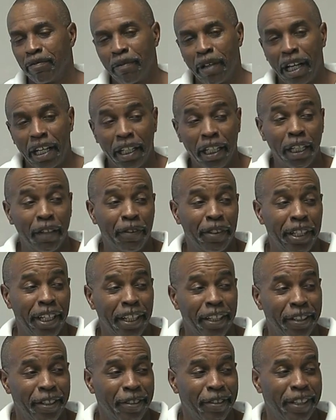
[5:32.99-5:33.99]
I love it
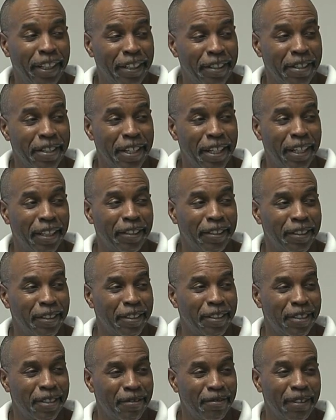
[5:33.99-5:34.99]
down there, down south.
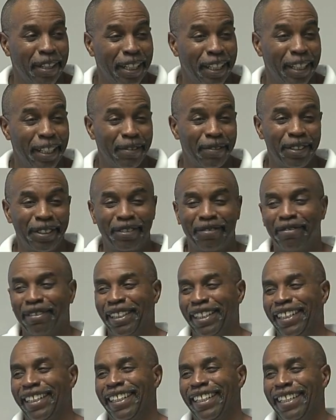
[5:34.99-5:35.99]
I love it.
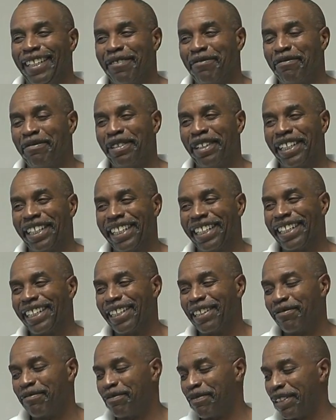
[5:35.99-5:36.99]

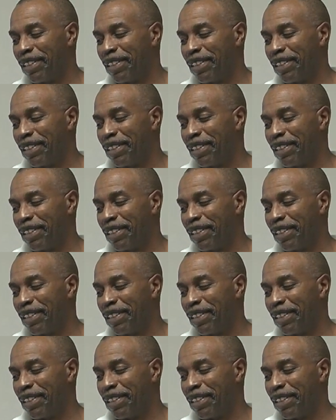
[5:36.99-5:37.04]
But